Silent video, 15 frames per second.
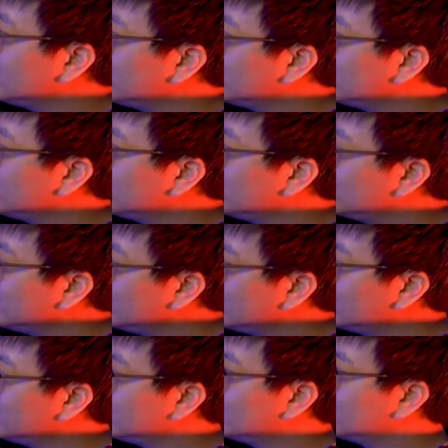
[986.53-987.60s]

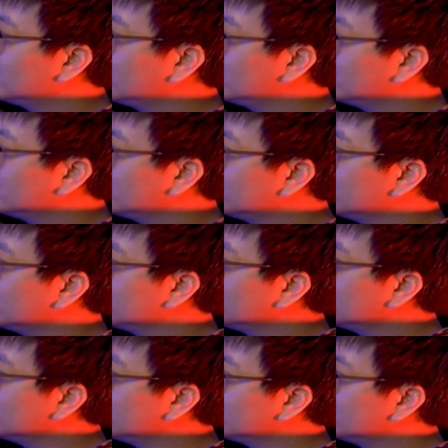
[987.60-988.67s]

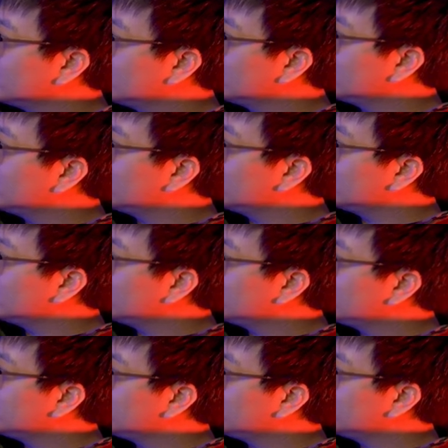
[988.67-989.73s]
(silent)